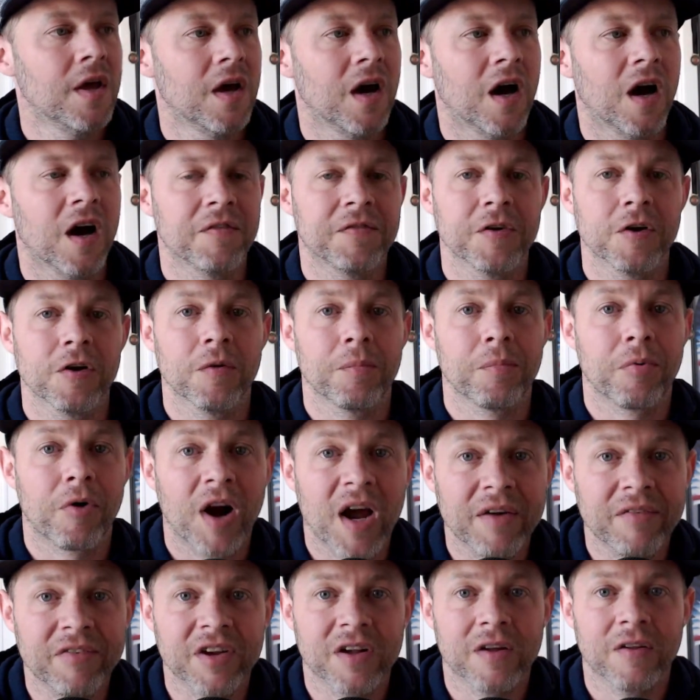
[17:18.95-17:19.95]
If you're a
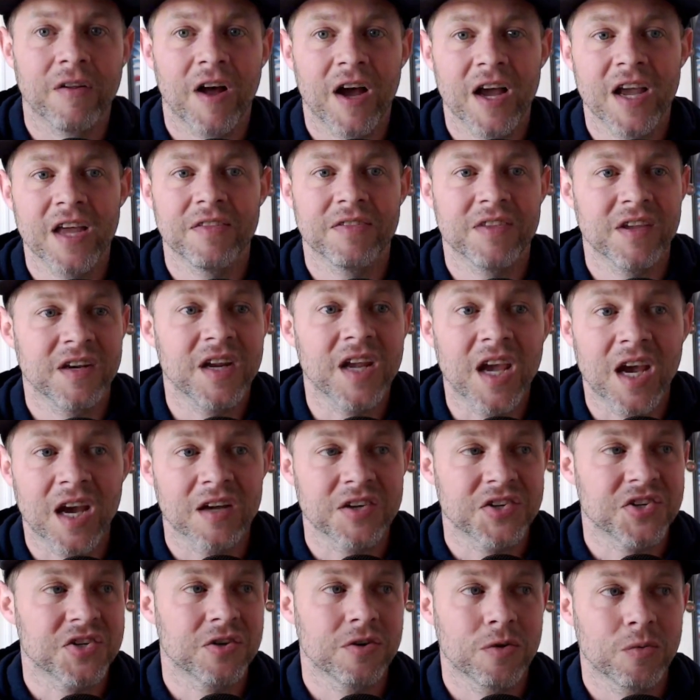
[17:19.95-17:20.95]
private client, then
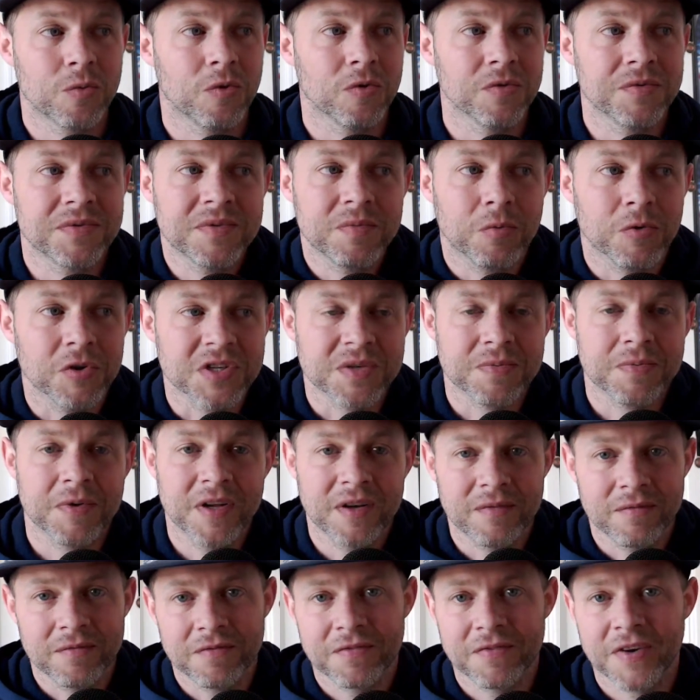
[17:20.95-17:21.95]
yeah, sure, we'll
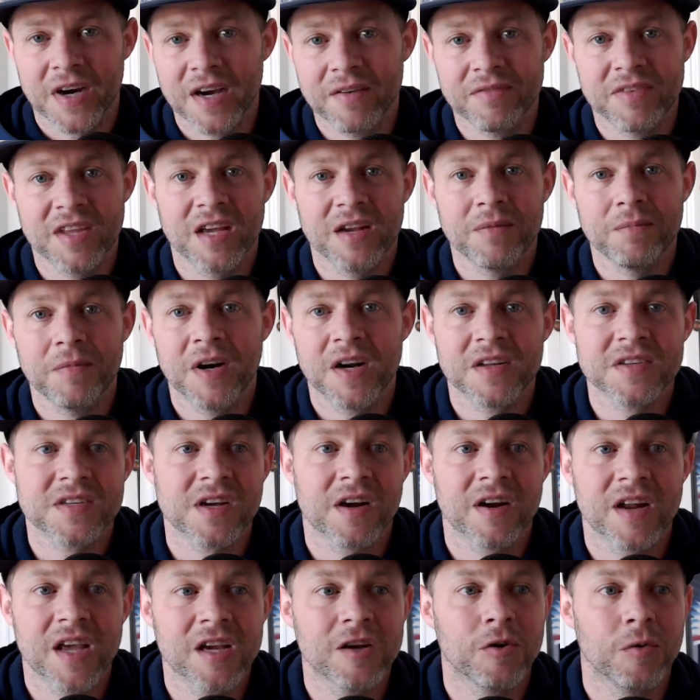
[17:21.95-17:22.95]
spend 5-10 minutes
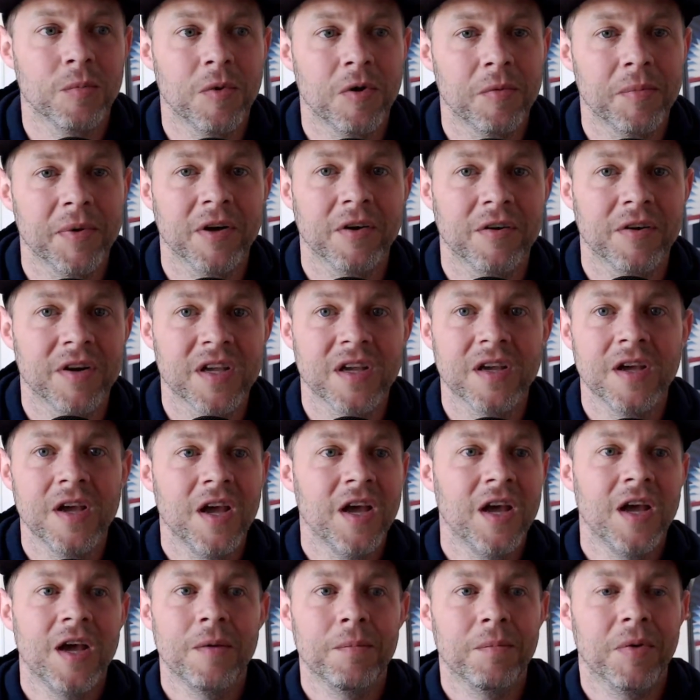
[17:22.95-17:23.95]
on ankle mobility,
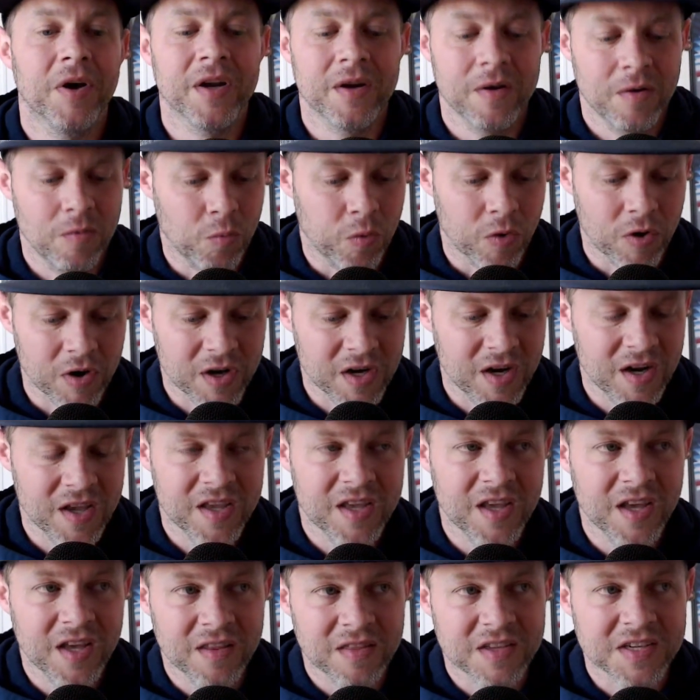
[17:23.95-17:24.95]
but we're going to
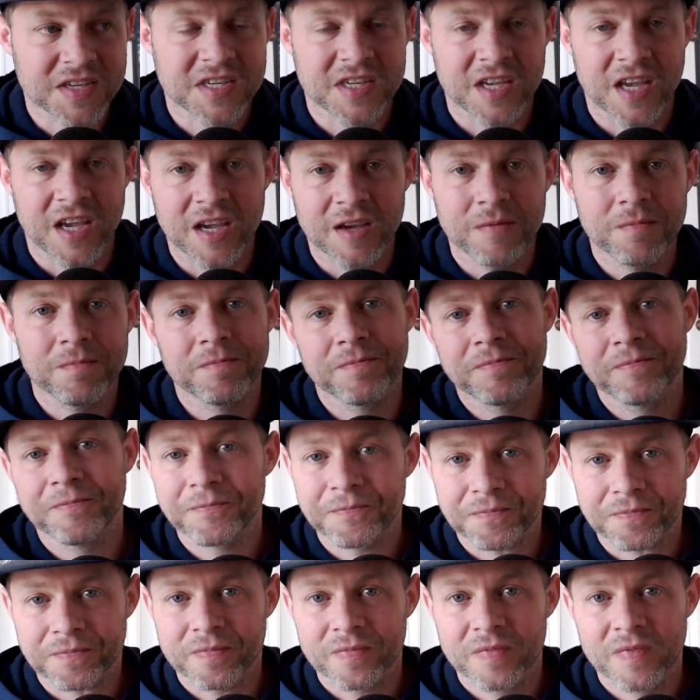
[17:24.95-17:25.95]
get the same
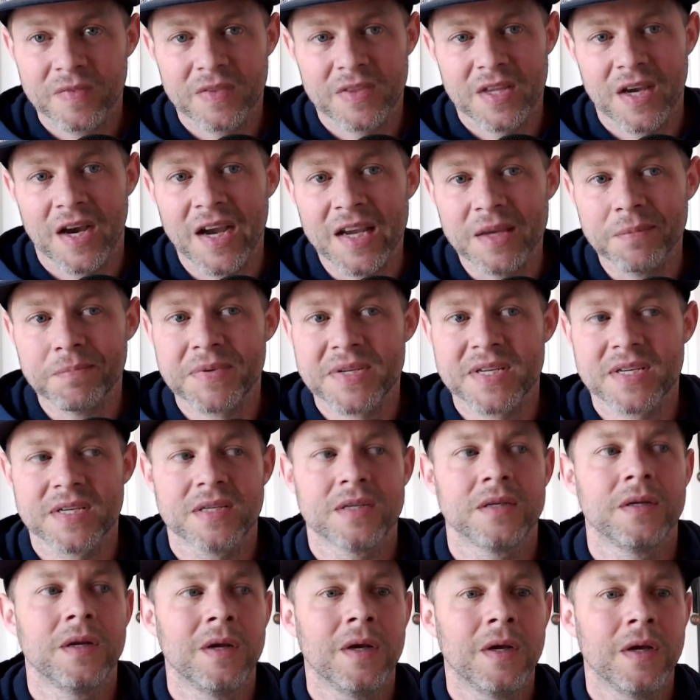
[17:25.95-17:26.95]

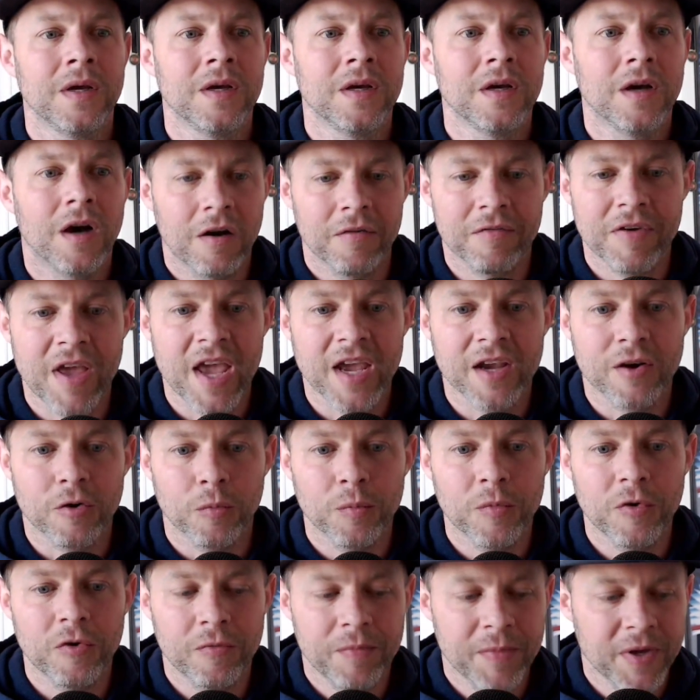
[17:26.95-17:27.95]
types of ankle
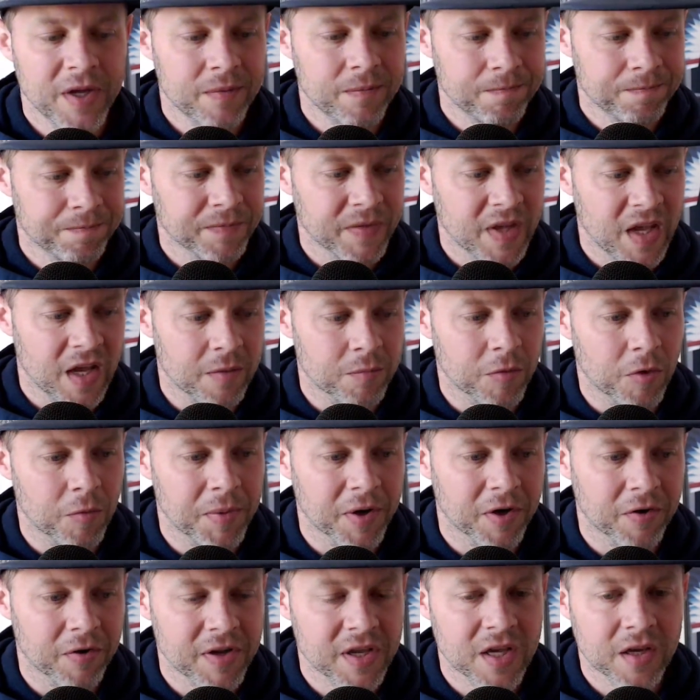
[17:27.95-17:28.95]
movement and
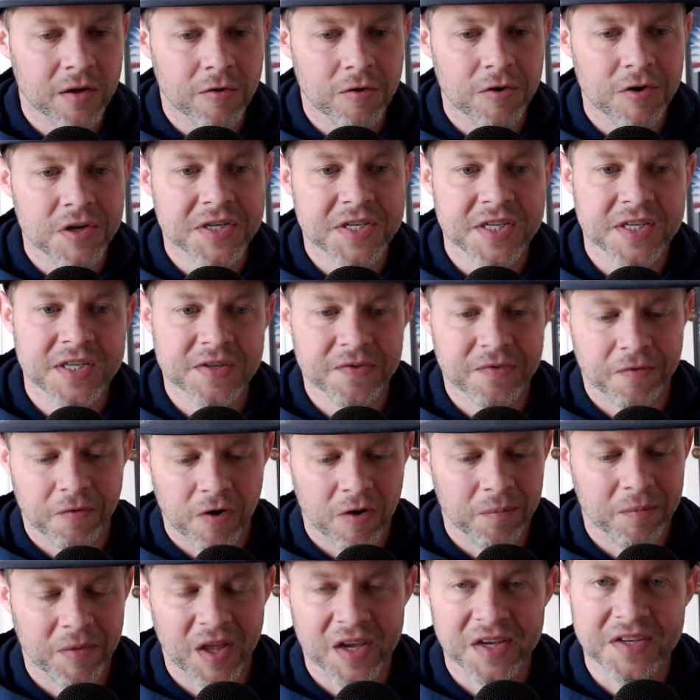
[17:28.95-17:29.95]
mobility increases
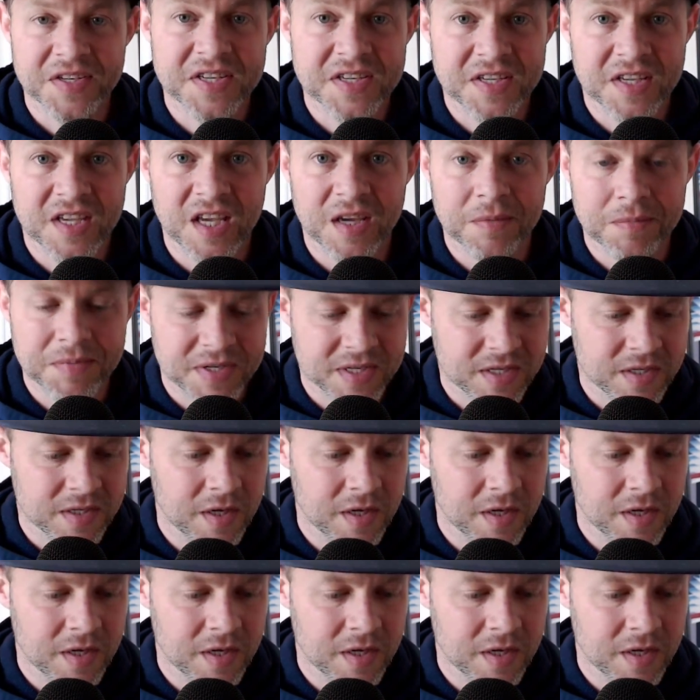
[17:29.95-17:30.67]
from like skip